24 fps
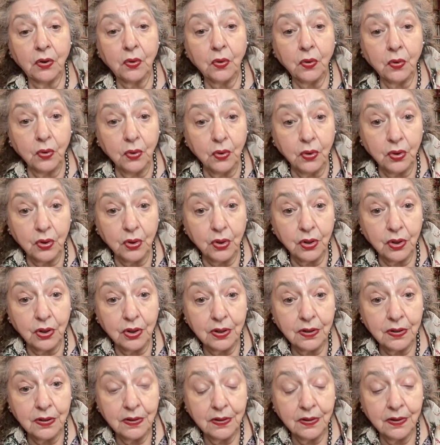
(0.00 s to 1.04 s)
or
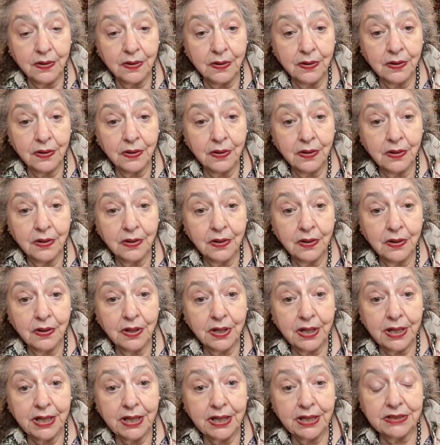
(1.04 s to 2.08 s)

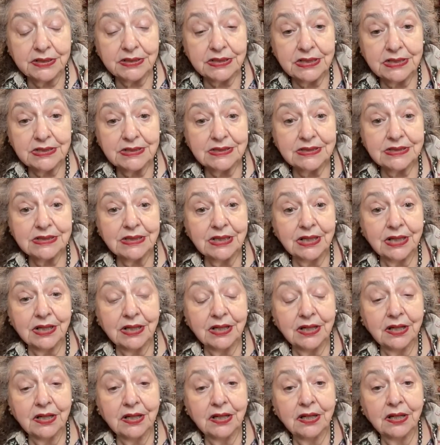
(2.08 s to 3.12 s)
it is
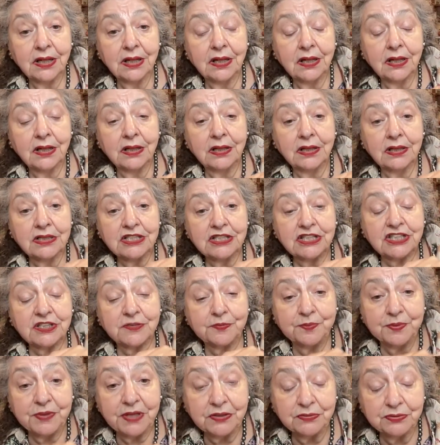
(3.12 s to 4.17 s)

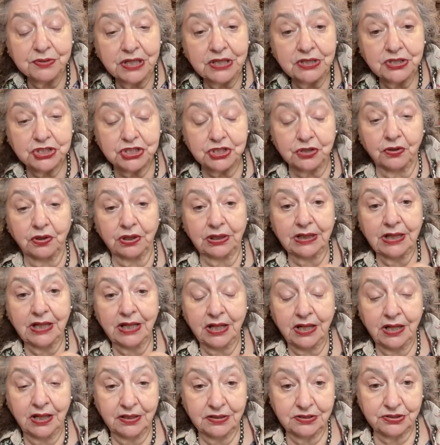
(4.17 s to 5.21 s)
spiritual.
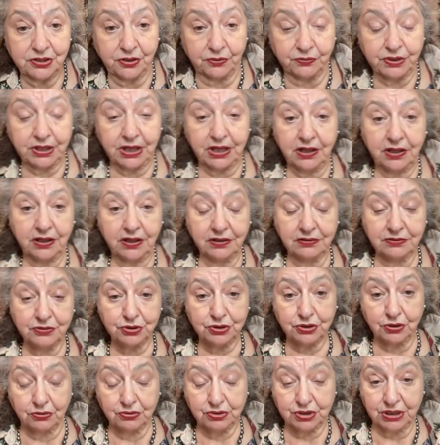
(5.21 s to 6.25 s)
So in
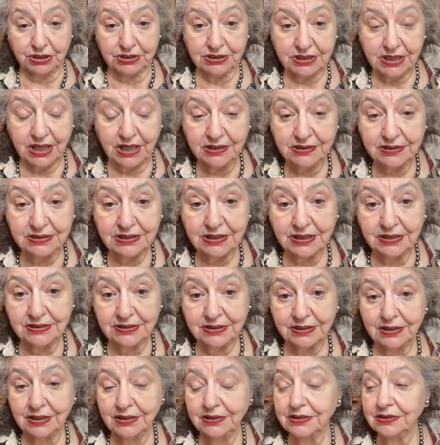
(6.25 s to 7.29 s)
social sciences,
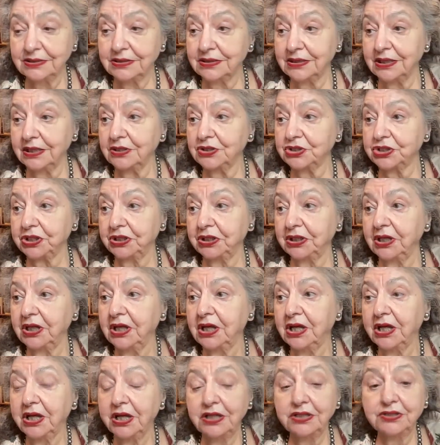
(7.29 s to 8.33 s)
the distinction
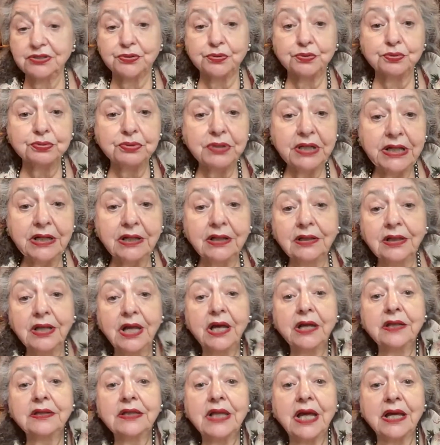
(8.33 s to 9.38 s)
is real
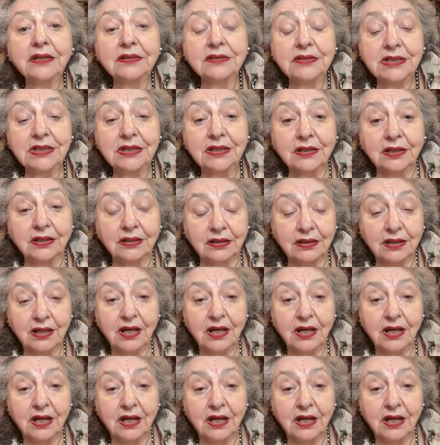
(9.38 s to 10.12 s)
and ideal.